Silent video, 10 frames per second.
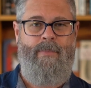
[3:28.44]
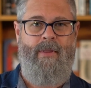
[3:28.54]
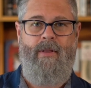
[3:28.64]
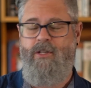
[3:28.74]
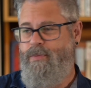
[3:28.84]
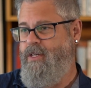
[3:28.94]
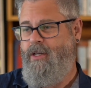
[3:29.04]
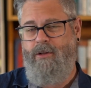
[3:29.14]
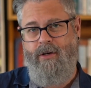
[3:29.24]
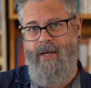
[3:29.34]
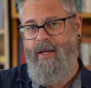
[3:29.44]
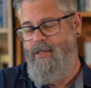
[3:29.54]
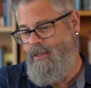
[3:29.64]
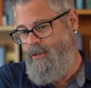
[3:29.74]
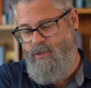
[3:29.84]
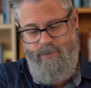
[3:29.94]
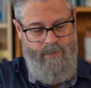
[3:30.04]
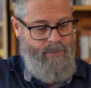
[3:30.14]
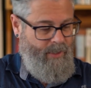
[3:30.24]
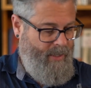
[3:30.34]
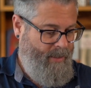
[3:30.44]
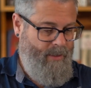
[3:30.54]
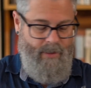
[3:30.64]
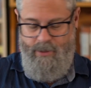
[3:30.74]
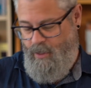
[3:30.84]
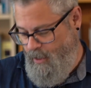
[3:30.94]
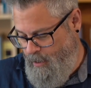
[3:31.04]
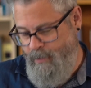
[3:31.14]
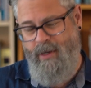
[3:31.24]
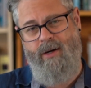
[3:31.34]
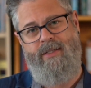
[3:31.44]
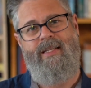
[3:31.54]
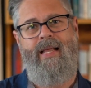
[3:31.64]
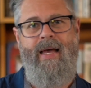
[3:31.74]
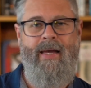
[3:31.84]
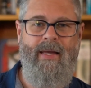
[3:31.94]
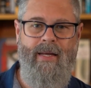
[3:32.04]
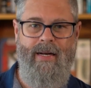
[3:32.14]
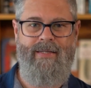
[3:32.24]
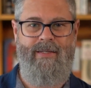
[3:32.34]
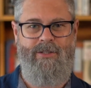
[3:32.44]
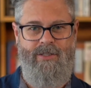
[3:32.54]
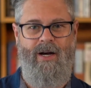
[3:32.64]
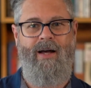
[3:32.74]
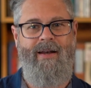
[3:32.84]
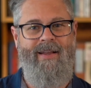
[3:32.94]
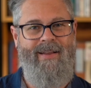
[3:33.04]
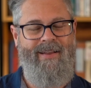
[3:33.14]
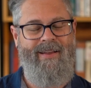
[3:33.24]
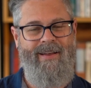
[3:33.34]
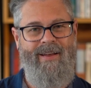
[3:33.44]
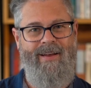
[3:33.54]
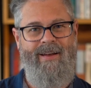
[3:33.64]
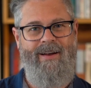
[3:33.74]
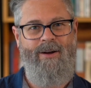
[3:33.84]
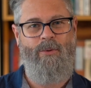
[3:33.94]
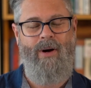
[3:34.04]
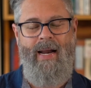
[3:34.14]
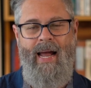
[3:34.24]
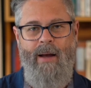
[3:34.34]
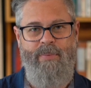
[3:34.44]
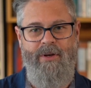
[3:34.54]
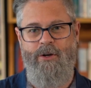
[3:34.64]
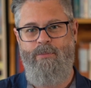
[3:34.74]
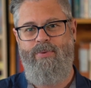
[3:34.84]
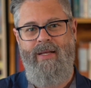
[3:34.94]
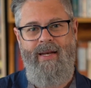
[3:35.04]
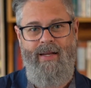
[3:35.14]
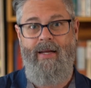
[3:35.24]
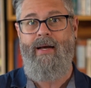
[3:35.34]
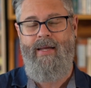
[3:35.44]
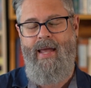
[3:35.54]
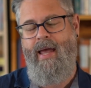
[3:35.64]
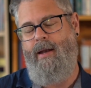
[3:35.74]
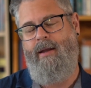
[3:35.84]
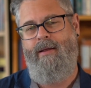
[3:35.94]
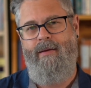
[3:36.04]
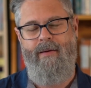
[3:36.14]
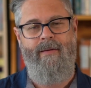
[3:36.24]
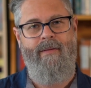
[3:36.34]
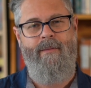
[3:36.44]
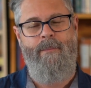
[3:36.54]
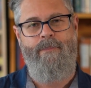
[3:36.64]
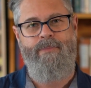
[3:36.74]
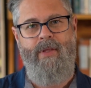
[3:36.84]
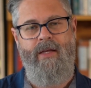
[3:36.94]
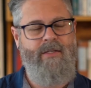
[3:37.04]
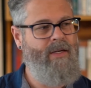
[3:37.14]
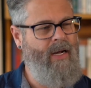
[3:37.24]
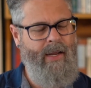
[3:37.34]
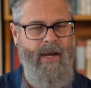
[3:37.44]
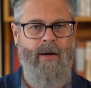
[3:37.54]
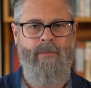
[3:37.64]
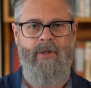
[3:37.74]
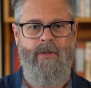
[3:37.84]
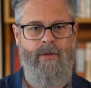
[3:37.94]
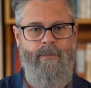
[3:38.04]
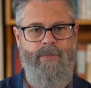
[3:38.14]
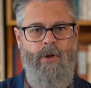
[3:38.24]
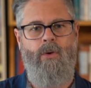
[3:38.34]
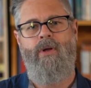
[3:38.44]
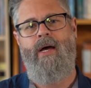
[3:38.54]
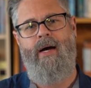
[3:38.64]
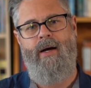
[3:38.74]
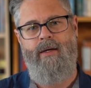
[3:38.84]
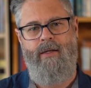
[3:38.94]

On this particular occasion, he was bleeding on his arm and on his leg. And I said, "Son, what happened? You're bleeding again." He said, "I am?" "Oh yeah."